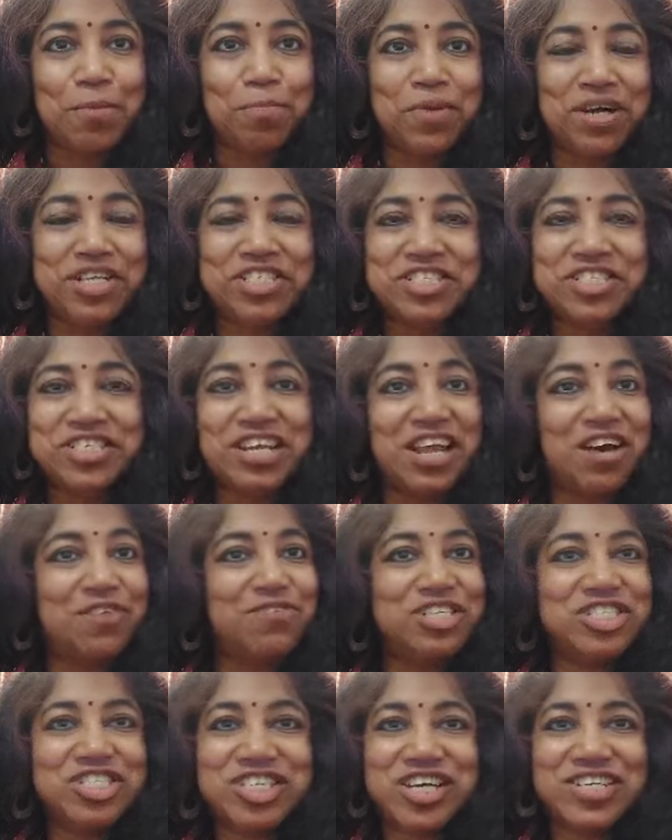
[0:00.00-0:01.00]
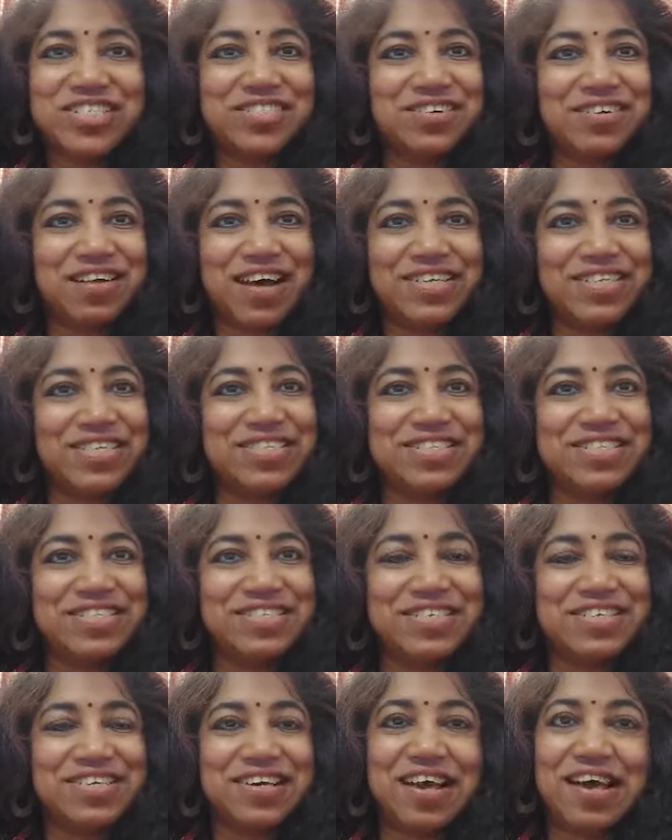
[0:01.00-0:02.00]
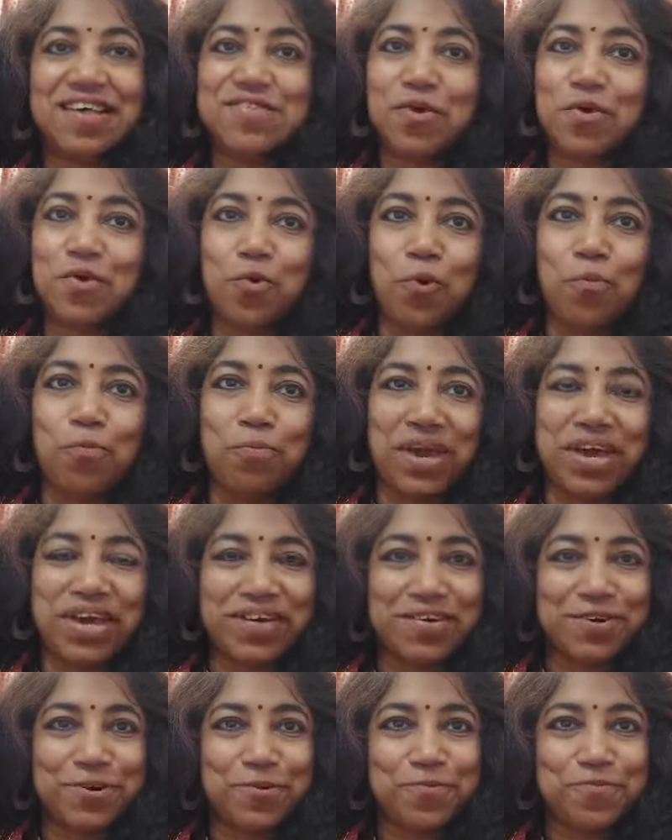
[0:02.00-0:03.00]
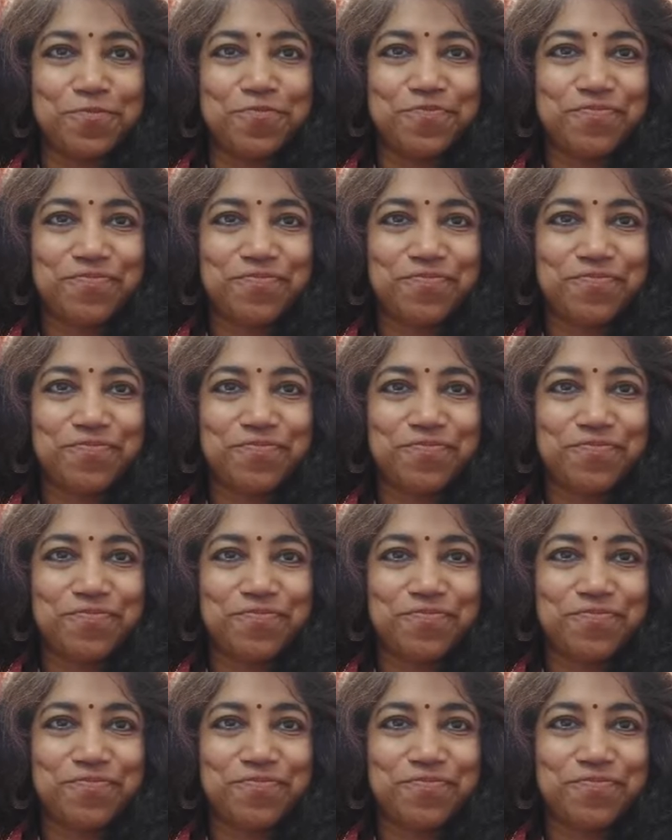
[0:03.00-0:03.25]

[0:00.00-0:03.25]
but she never sheds her identity as a homemaker.